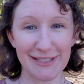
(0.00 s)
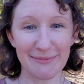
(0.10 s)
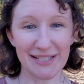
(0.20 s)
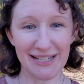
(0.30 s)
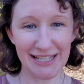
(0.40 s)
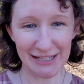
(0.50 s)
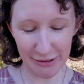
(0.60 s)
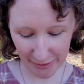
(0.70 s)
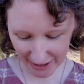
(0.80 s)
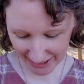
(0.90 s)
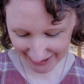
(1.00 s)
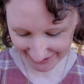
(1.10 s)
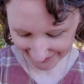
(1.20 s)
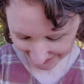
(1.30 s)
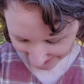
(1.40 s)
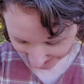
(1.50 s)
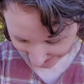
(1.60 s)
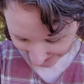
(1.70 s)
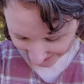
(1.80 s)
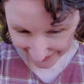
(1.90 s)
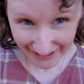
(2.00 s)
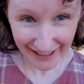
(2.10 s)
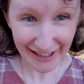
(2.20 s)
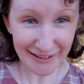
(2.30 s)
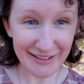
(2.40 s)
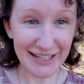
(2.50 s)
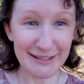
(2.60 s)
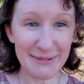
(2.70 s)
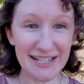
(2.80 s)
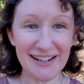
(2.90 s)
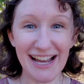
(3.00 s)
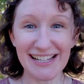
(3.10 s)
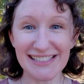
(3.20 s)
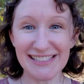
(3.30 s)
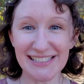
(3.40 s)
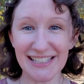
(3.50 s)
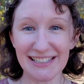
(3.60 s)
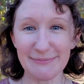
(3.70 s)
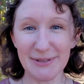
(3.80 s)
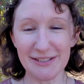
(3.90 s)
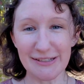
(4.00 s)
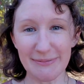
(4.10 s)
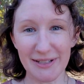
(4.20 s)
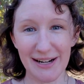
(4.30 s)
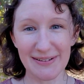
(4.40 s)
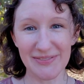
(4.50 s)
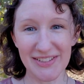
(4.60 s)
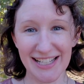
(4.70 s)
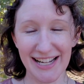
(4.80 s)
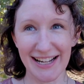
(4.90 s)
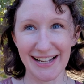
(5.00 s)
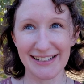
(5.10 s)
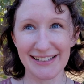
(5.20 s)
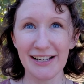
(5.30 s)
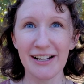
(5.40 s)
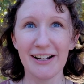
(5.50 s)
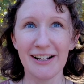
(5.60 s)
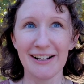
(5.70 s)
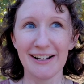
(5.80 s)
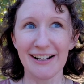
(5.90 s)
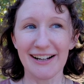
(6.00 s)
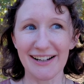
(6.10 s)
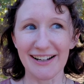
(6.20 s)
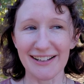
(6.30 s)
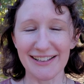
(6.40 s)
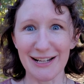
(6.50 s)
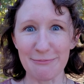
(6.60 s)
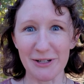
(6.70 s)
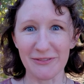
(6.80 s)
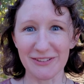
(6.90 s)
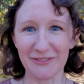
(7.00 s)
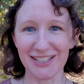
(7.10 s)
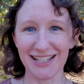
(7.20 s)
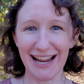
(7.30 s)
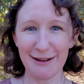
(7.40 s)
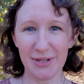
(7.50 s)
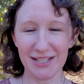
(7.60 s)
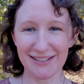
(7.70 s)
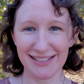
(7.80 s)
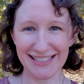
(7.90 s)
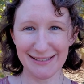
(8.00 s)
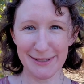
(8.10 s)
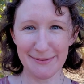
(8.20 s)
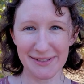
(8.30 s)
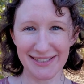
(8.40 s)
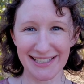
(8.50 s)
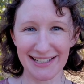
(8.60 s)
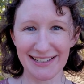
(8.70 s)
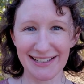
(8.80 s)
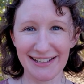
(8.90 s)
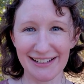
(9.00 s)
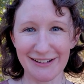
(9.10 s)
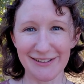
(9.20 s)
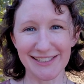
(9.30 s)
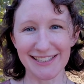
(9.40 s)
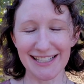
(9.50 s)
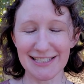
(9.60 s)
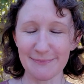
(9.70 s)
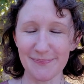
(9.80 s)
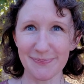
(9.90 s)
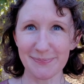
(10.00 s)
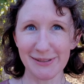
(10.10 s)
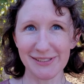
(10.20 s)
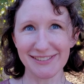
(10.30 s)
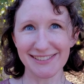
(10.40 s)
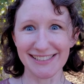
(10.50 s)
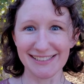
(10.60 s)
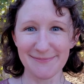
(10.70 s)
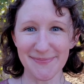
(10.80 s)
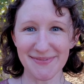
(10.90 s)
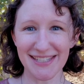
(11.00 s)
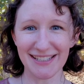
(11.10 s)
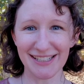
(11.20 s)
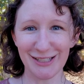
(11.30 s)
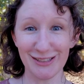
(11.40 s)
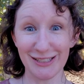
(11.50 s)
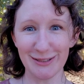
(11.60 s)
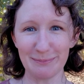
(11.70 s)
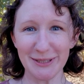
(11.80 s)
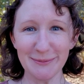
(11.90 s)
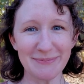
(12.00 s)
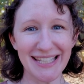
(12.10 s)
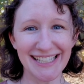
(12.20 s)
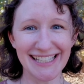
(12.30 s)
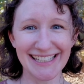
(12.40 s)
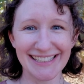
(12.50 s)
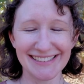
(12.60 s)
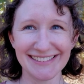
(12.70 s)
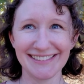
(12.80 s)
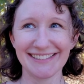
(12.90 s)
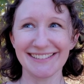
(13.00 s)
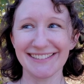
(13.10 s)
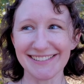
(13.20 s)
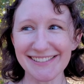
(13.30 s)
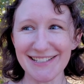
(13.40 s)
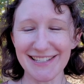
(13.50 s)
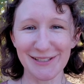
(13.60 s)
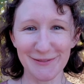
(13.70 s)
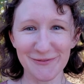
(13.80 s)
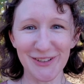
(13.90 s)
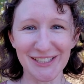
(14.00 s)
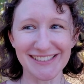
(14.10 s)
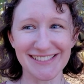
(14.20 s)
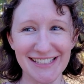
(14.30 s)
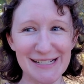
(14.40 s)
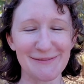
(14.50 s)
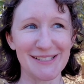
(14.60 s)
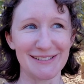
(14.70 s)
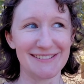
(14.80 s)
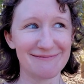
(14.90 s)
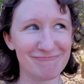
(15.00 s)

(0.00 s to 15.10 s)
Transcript: been enjoying wearing my dress. It's been super comfy and kind of perfect for today. Big treat to be able to go and get some produce and get a cute little pumpkin and all sorts of good fall stuff. So